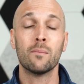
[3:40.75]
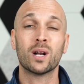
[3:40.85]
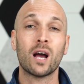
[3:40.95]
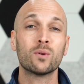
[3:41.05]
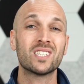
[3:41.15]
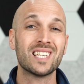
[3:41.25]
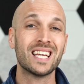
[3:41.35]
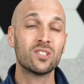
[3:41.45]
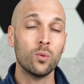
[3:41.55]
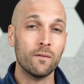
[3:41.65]
but I would
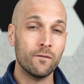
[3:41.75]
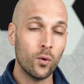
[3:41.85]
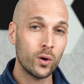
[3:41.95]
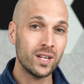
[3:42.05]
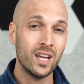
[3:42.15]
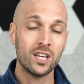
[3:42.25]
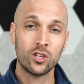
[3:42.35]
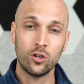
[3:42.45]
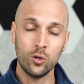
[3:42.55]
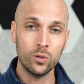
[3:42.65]
say to avoid
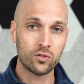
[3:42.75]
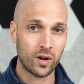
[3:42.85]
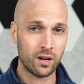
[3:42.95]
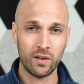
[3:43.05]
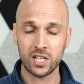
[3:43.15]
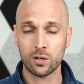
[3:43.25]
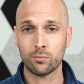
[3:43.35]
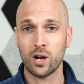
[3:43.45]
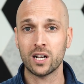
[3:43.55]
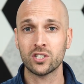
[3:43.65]
huge renovation
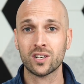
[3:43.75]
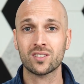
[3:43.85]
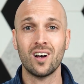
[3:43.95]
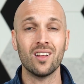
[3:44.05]
projects